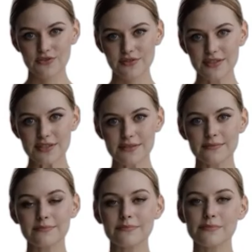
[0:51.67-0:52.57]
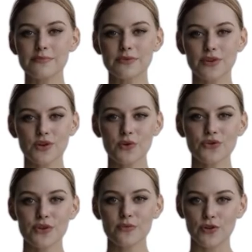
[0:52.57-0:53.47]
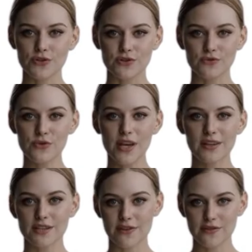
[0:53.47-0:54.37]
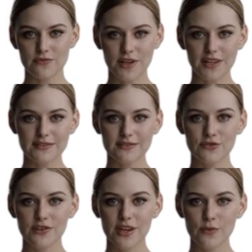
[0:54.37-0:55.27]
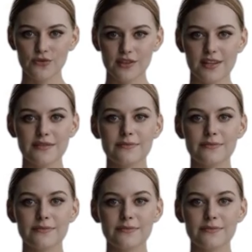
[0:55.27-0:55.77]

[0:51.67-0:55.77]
The switchgear feels lovely to the touch, and there's plenty of storage options